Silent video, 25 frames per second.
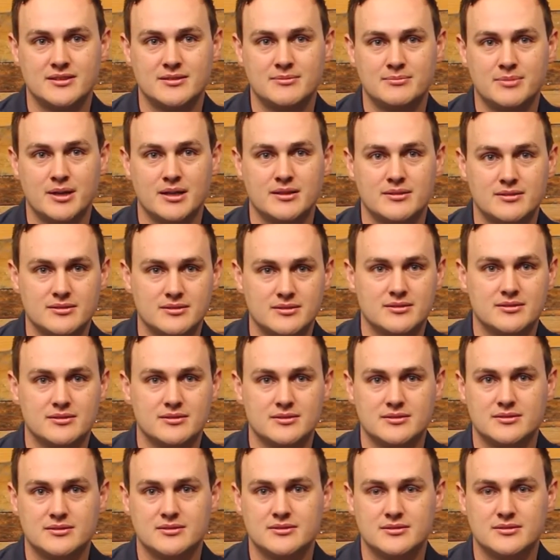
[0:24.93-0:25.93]
But
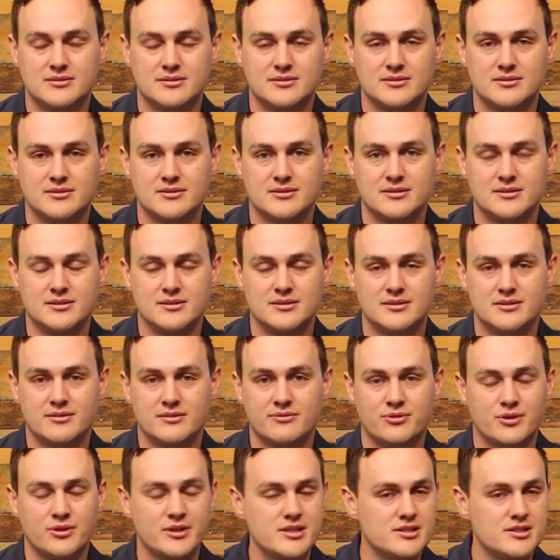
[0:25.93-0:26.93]

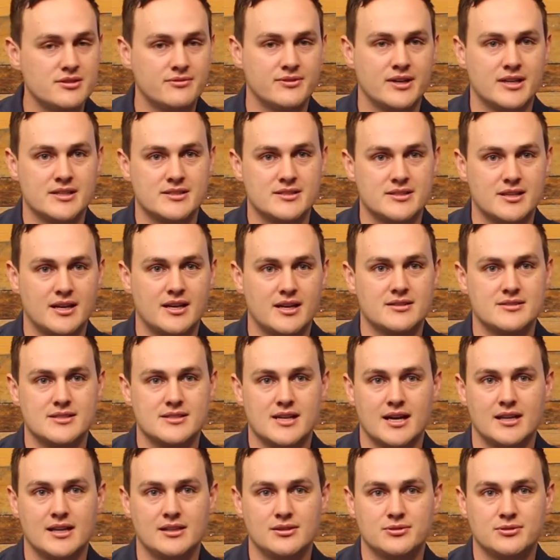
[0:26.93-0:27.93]
for each of us, our
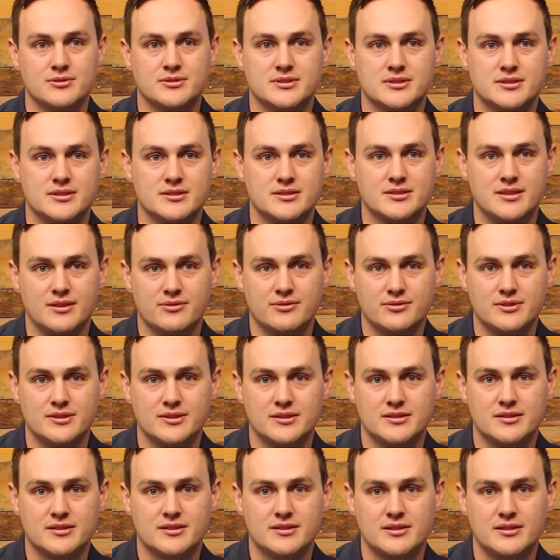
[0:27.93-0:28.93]
day looks different.
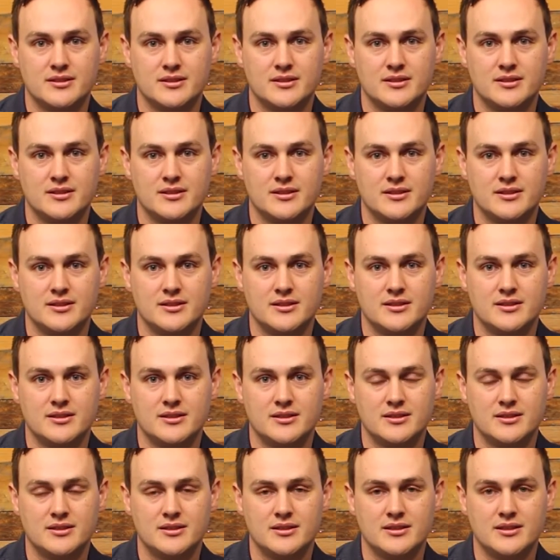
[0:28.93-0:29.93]

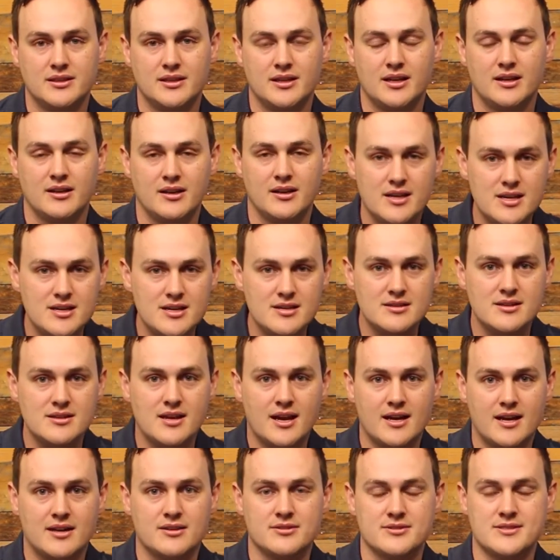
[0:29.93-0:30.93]
And in
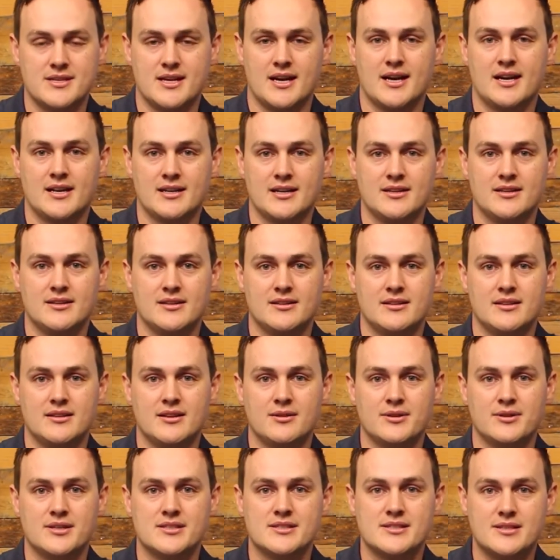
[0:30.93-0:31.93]
our day,
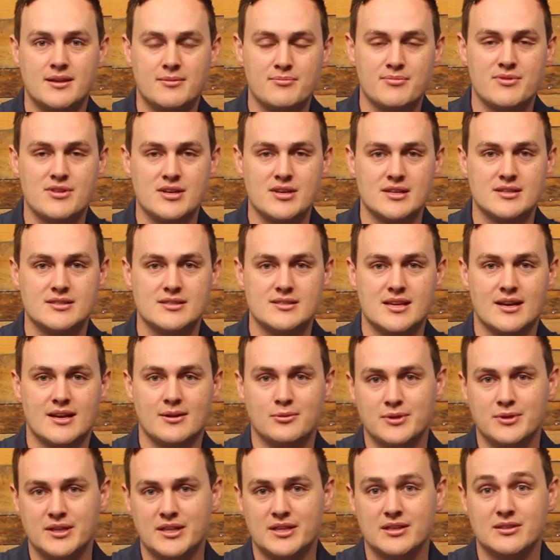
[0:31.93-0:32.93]
there are some things that
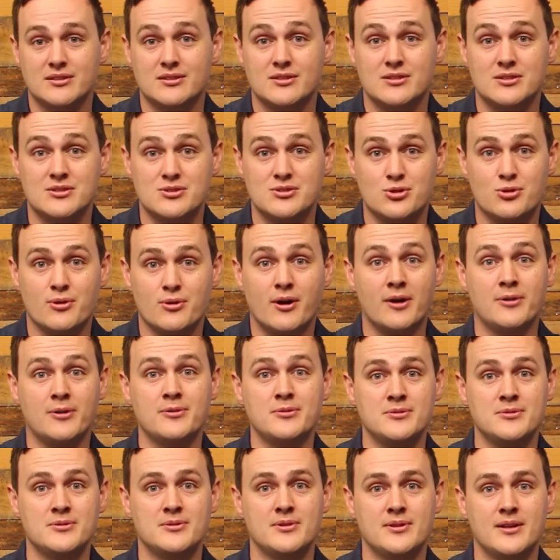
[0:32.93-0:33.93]
we can
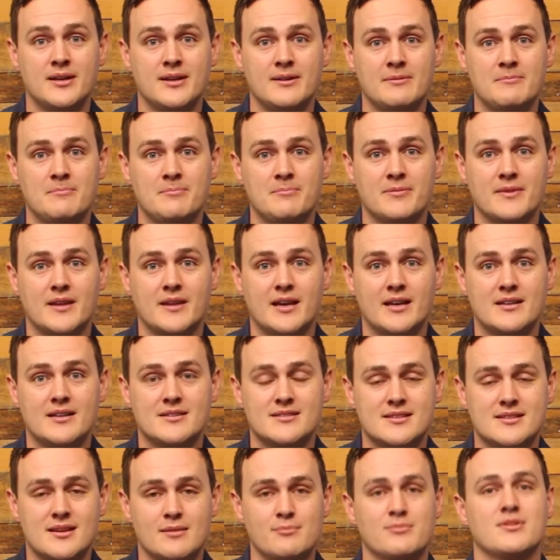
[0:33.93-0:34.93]
control and
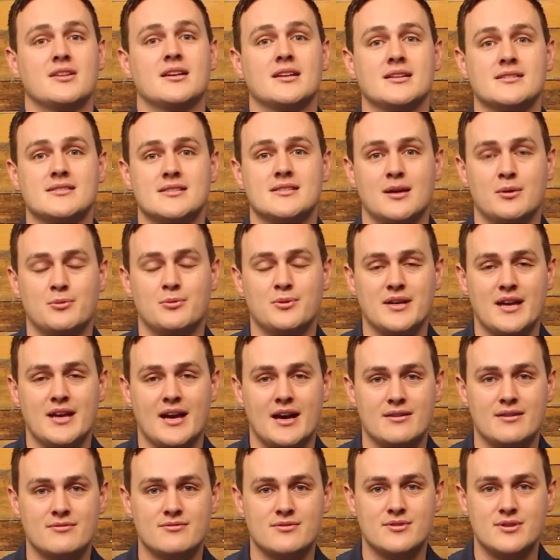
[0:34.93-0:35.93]
some things that we
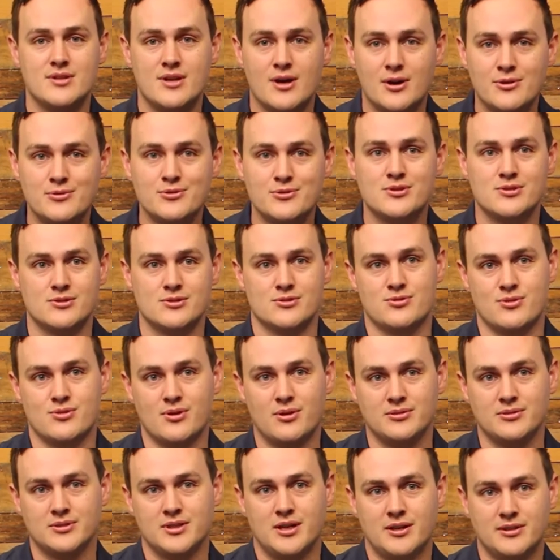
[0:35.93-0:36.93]
have no
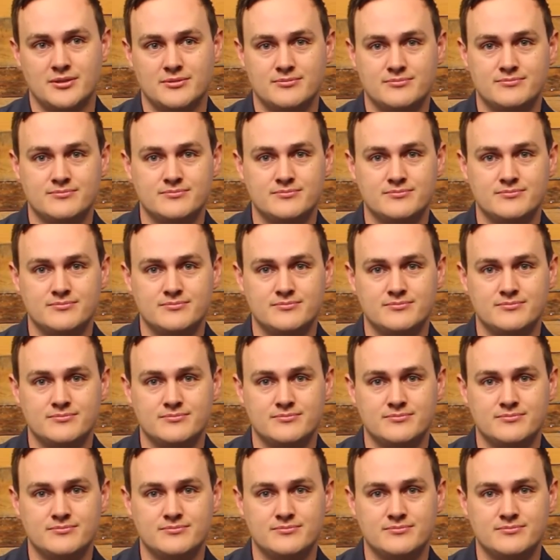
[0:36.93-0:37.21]
control on.